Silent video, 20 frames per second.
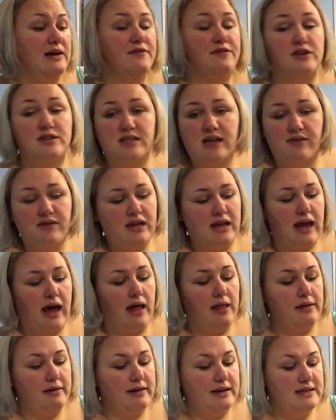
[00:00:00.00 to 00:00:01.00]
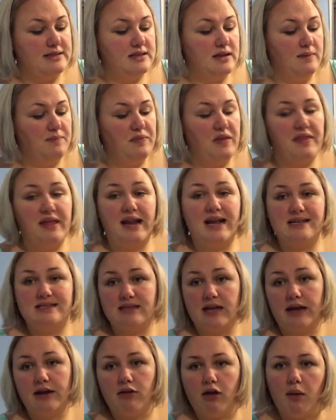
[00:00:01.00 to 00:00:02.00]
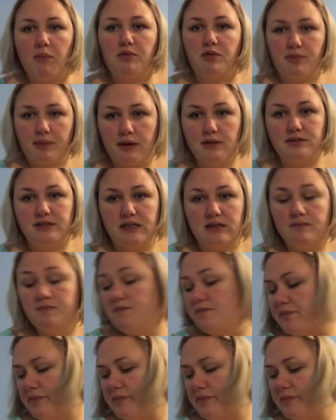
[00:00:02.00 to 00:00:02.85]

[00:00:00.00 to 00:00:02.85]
for 70 calories, and that has 9 grams of protein.